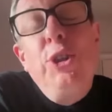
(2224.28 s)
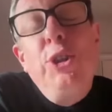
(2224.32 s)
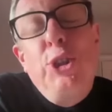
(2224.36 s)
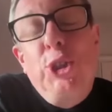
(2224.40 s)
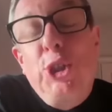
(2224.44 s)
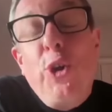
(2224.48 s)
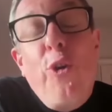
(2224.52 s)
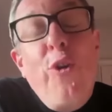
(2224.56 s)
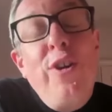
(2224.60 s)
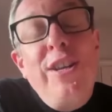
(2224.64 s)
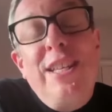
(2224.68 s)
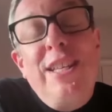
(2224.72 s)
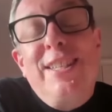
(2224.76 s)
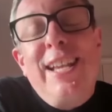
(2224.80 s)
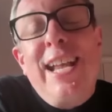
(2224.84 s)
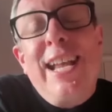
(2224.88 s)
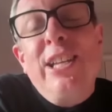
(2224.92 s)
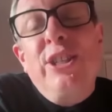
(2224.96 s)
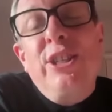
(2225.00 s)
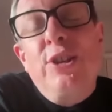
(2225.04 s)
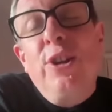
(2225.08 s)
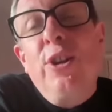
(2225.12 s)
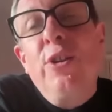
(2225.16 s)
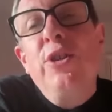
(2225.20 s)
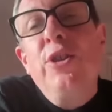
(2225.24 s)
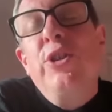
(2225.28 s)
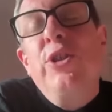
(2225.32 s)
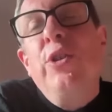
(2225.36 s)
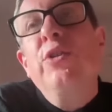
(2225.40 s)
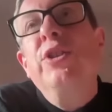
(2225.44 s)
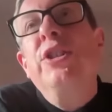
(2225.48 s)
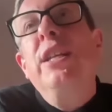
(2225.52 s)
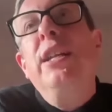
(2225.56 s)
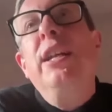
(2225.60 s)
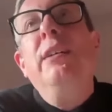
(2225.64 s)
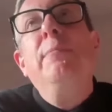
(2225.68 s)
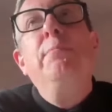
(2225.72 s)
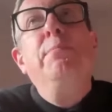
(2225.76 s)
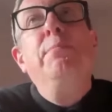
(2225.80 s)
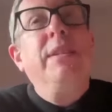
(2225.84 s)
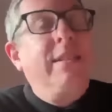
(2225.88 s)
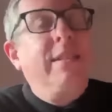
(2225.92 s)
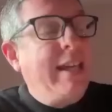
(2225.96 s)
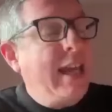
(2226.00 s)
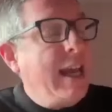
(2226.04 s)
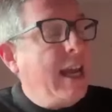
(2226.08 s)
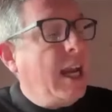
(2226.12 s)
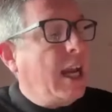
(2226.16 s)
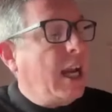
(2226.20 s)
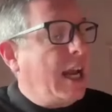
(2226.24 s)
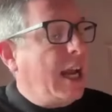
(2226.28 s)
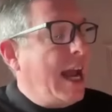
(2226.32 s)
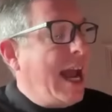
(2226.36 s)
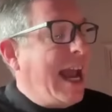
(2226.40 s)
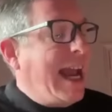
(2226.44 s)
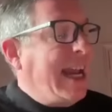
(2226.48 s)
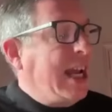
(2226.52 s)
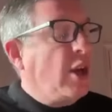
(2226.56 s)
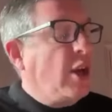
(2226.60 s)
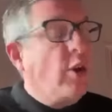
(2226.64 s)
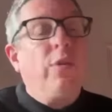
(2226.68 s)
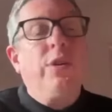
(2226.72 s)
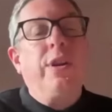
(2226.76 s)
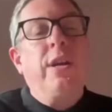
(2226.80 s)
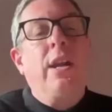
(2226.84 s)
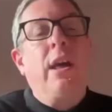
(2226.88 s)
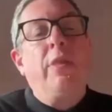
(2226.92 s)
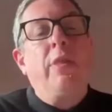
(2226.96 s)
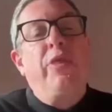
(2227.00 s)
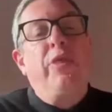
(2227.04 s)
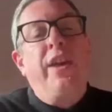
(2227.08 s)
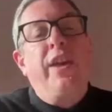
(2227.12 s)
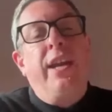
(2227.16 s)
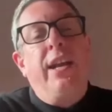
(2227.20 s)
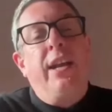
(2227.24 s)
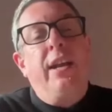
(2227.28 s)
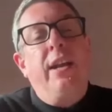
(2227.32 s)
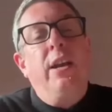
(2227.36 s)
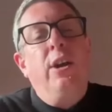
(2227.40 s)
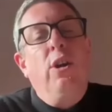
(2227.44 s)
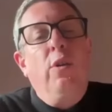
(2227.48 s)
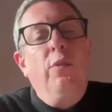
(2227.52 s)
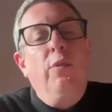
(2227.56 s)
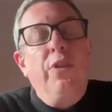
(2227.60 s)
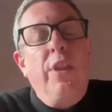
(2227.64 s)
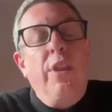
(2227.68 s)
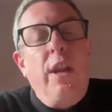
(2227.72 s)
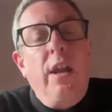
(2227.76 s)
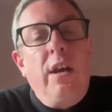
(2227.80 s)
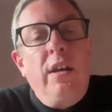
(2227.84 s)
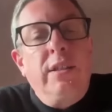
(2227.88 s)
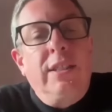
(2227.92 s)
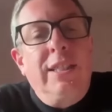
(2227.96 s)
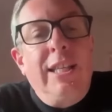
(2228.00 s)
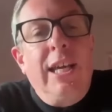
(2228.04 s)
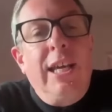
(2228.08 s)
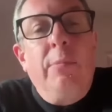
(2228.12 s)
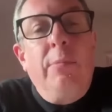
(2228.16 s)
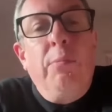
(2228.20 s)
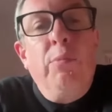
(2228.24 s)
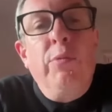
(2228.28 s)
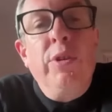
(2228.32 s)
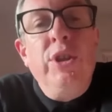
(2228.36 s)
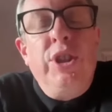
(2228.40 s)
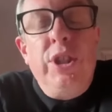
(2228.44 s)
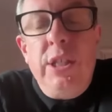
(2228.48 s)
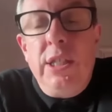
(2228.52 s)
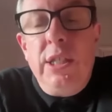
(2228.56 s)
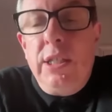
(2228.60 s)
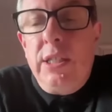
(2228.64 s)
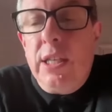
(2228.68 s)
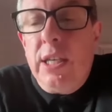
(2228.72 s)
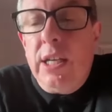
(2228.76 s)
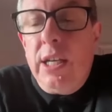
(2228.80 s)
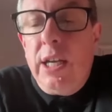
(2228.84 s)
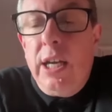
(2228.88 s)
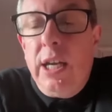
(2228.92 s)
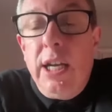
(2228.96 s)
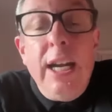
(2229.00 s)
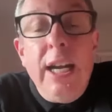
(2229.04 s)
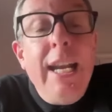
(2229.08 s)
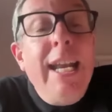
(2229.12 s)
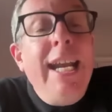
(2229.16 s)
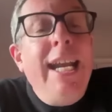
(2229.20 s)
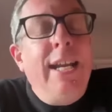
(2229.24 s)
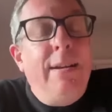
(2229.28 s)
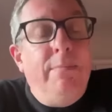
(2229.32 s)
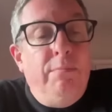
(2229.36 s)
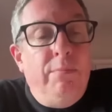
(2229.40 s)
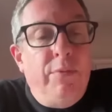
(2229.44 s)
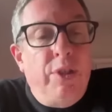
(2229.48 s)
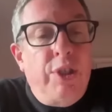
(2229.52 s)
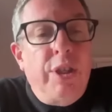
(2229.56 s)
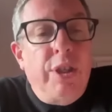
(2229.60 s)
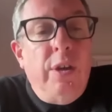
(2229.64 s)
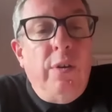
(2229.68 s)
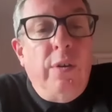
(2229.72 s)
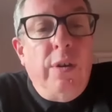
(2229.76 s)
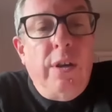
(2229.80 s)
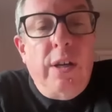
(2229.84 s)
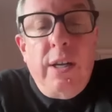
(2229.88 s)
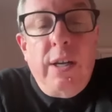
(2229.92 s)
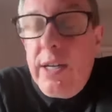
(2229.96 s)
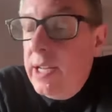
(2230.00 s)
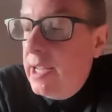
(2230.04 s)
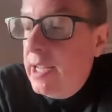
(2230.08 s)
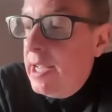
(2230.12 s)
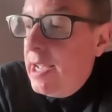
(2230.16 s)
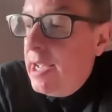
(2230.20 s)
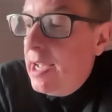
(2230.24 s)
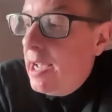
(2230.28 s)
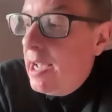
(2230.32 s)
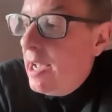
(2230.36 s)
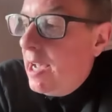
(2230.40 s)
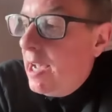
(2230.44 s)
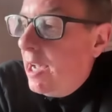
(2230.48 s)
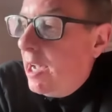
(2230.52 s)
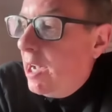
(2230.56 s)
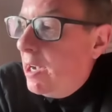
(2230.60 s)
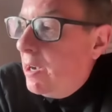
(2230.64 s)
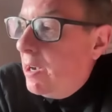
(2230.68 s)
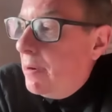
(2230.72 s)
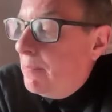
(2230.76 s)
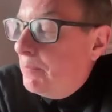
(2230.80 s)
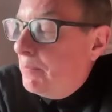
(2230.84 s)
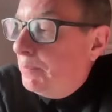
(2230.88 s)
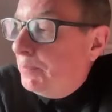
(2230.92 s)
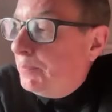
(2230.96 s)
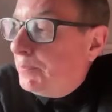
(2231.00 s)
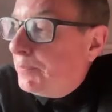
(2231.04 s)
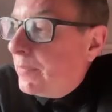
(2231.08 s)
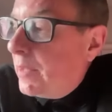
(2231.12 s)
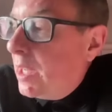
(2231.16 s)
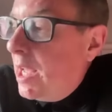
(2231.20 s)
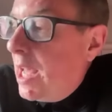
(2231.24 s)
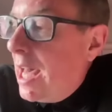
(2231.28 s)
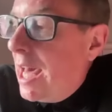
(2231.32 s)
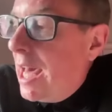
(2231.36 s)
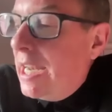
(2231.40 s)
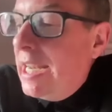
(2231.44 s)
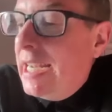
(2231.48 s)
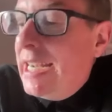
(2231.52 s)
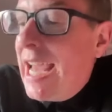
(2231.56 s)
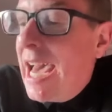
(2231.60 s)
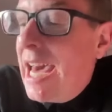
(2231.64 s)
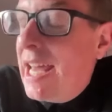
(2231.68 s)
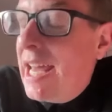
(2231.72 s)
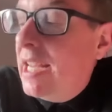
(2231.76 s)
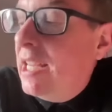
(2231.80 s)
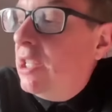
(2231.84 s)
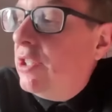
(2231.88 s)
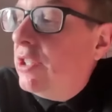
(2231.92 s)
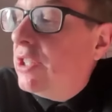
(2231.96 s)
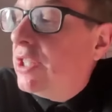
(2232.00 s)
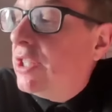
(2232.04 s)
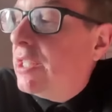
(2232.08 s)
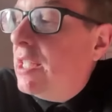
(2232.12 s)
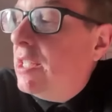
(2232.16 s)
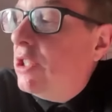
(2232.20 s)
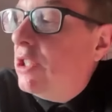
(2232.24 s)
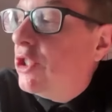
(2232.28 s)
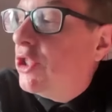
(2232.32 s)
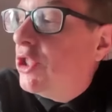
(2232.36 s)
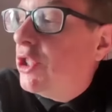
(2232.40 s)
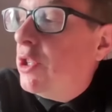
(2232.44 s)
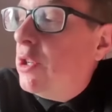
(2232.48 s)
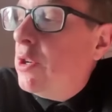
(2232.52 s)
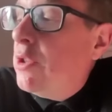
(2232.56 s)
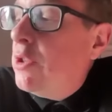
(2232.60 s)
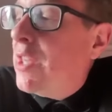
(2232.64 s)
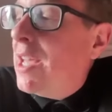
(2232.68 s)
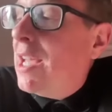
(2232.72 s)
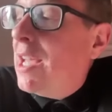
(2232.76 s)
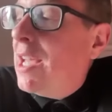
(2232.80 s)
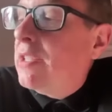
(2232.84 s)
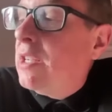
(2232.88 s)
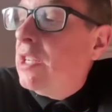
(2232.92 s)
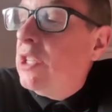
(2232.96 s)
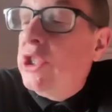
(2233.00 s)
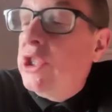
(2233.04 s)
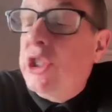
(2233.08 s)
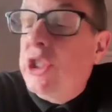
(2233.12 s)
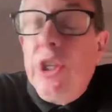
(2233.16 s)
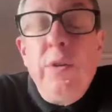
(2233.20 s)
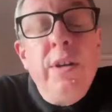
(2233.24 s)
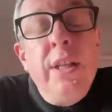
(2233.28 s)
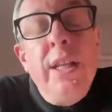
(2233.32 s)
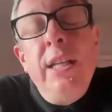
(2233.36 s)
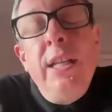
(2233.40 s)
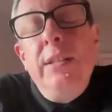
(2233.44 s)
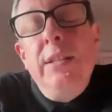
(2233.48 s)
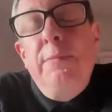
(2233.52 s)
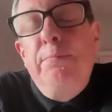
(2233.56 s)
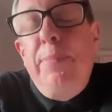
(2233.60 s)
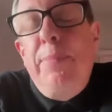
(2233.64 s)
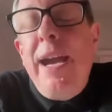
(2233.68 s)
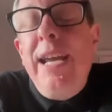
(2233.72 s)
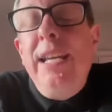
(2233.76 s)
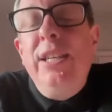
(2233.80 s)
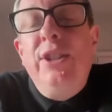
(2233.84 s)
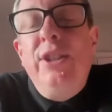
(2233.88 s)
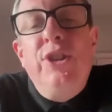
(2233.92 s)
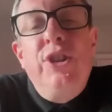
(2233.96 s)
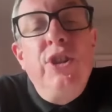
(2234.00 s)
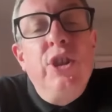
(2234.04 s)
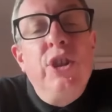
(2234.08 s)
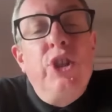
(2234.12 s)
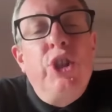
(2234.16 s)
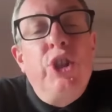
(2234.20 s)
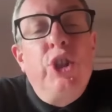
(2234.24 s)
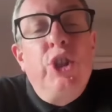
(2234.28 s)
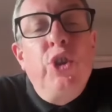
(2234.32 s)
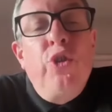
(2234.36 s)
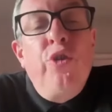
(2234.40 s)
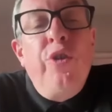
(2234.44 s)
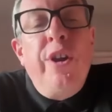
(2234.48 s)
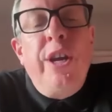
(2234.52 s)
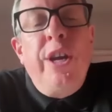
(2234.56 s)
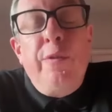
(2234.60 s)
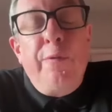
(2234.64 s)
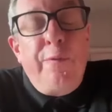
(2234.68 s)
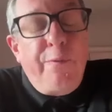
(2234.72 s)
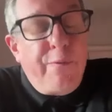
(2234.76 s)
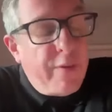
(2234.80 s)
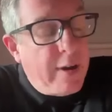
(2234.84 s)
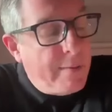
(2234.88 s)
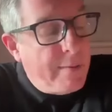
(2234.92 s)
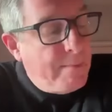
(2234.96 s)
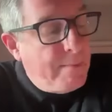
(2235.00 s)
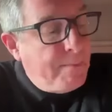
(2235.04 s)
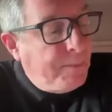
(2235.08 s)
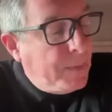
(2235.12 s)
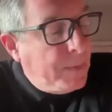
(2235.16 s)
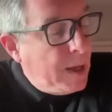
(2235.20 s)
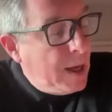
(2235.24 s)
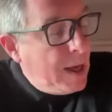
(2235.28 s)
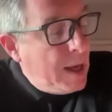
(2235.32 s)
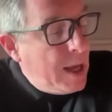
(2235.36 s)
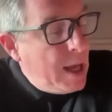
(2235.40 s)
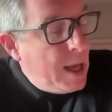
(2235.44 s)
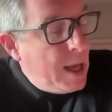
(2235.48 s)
good stories attached to a lot of the songs. In particular, Ain't Got Nothing of the last album, which is a Liam song. And he'd had it since 2002. And it's based on the story of the